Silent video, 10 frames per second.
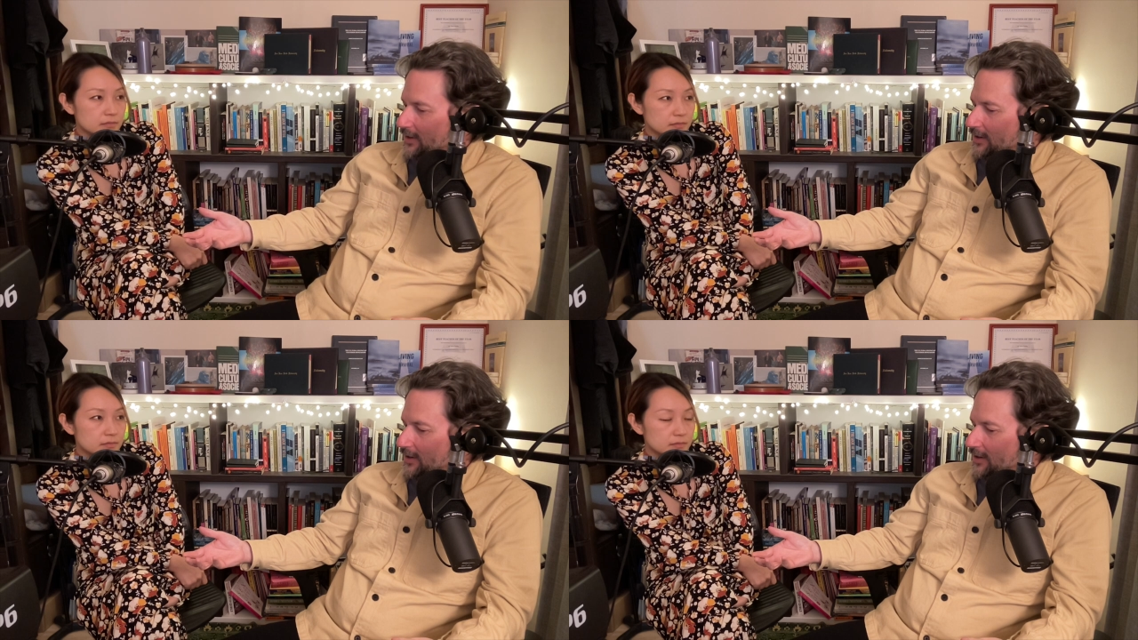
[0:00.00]

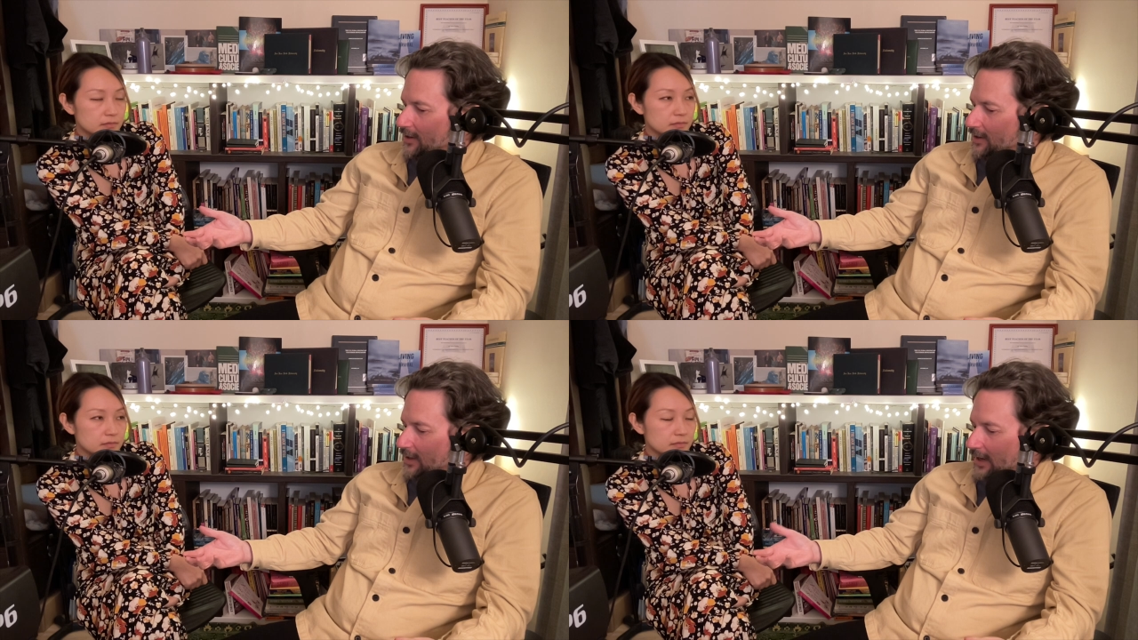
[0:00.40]

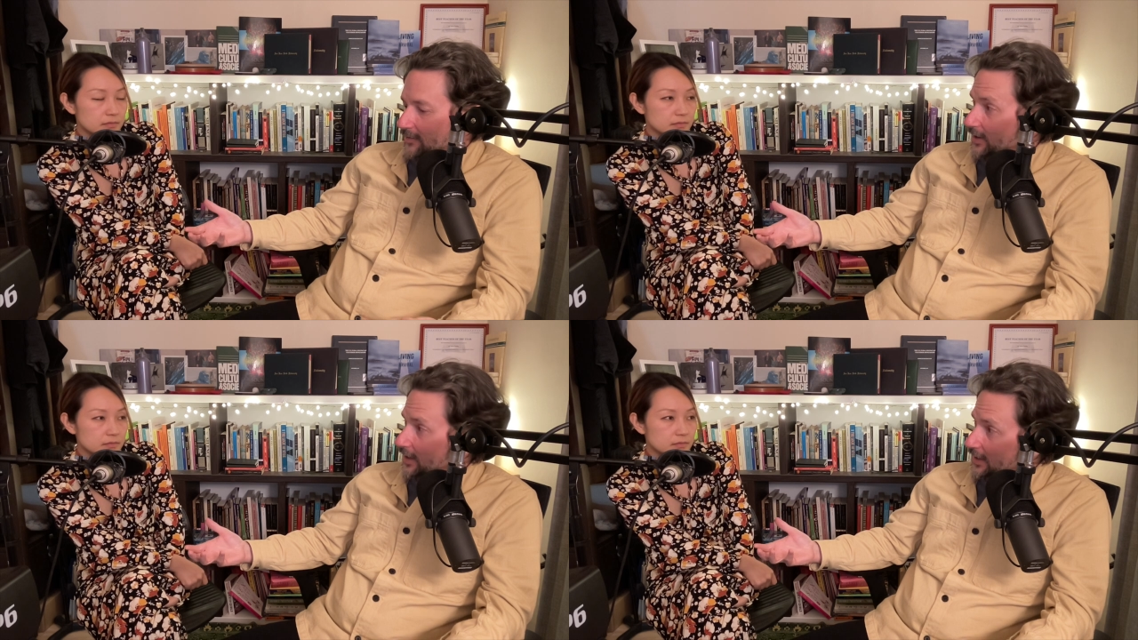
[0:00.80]
Speaker 1: uh, kind of
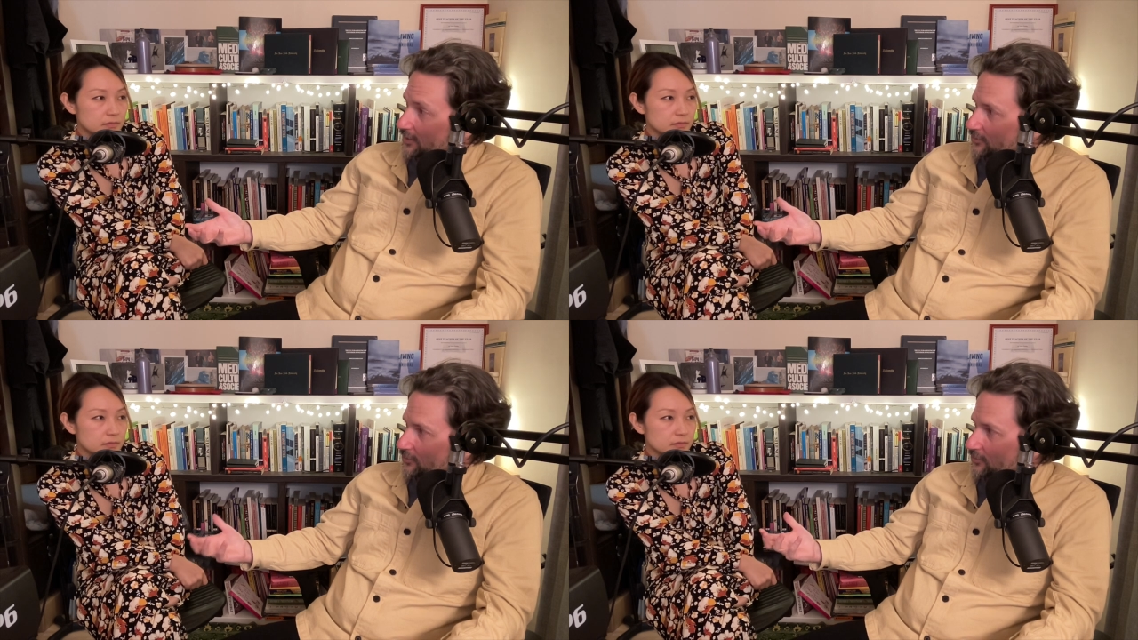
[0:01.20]

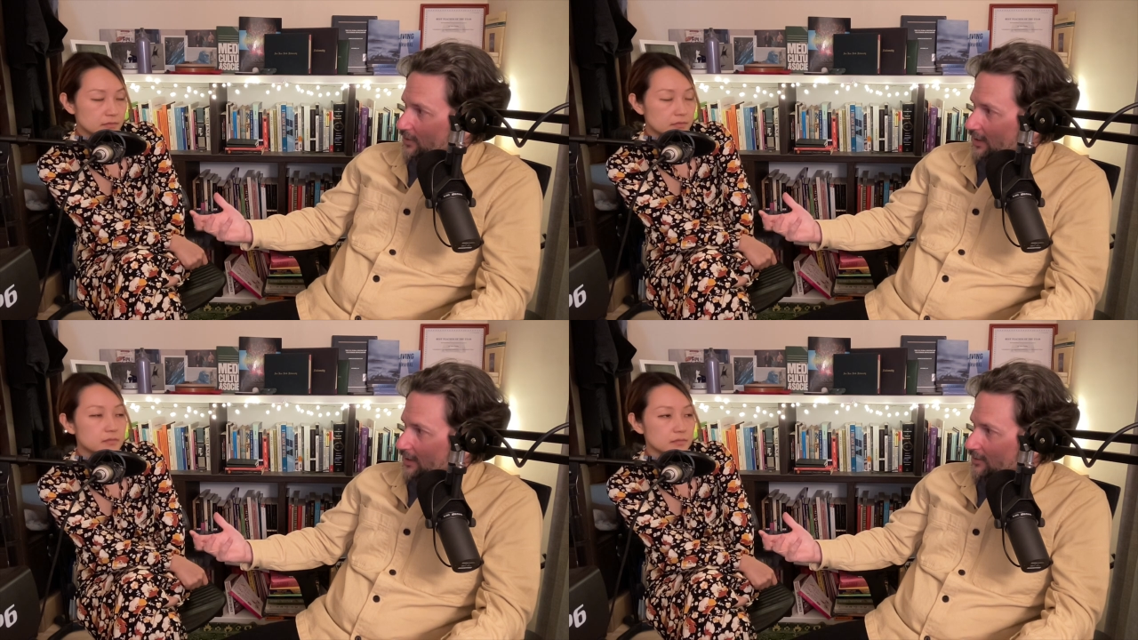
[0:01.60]
unhinged
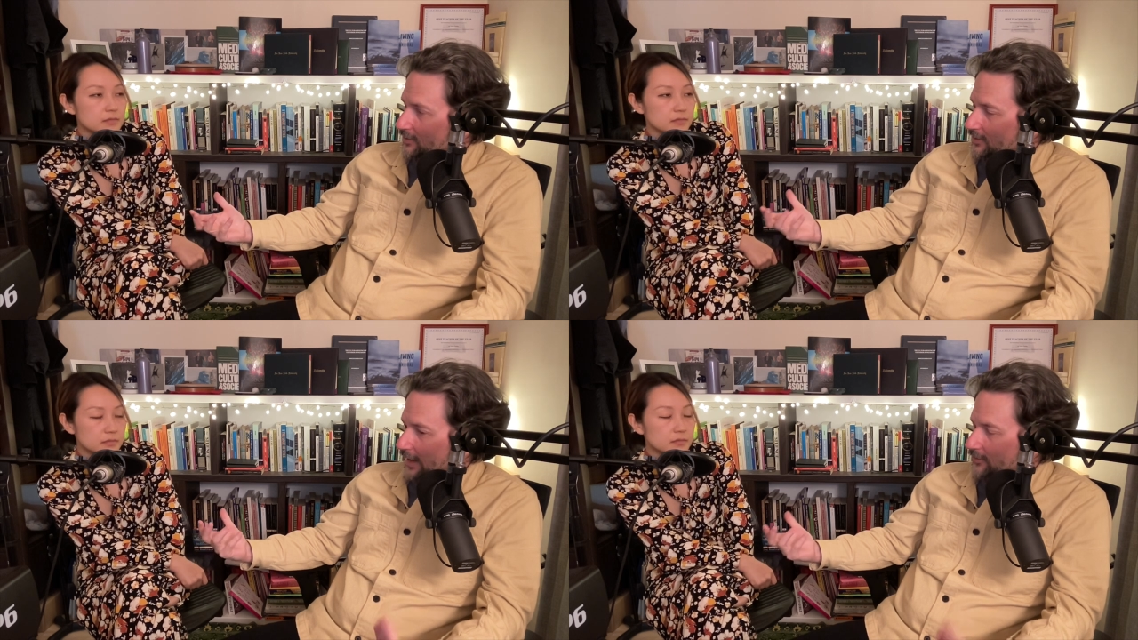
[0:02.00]
and
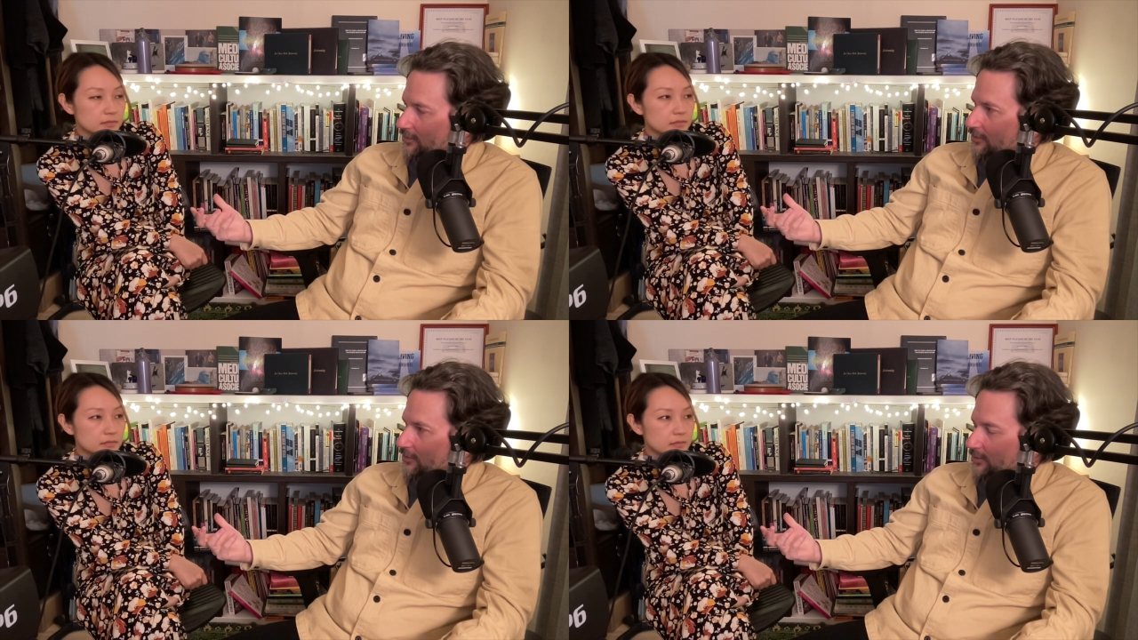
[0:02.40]
mm-hmm.
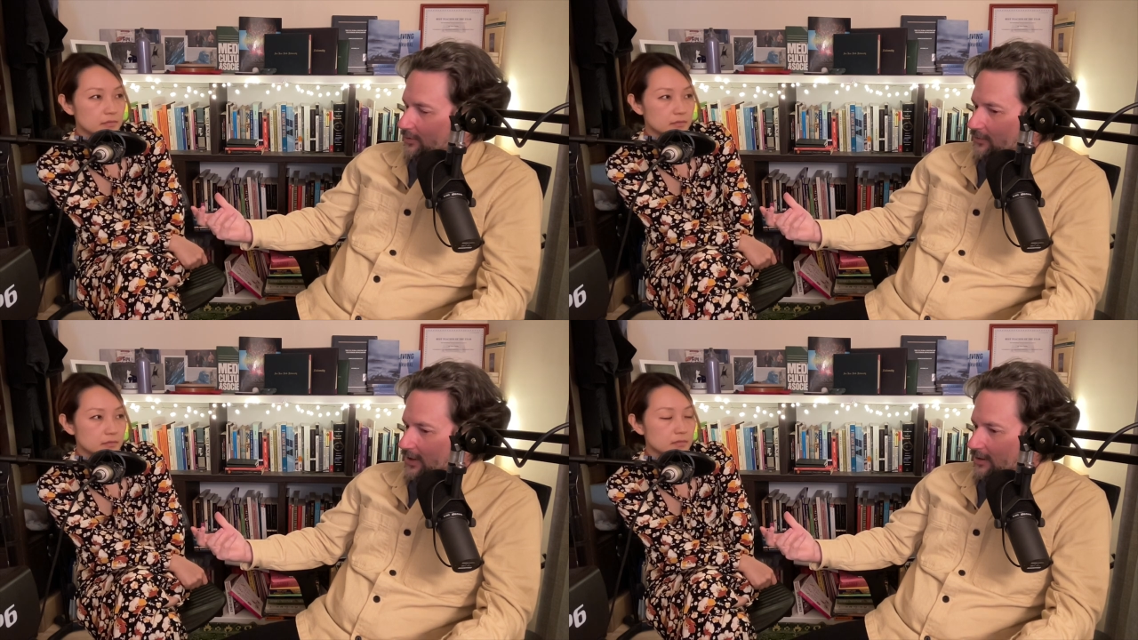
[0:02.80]
dangerous to
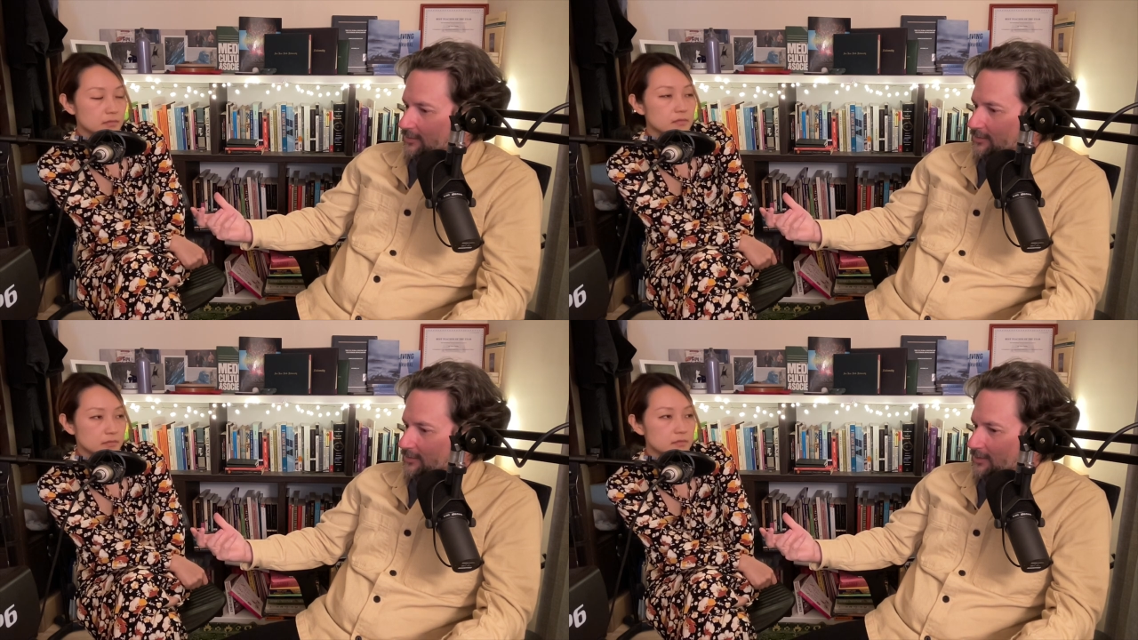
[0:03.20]
herself.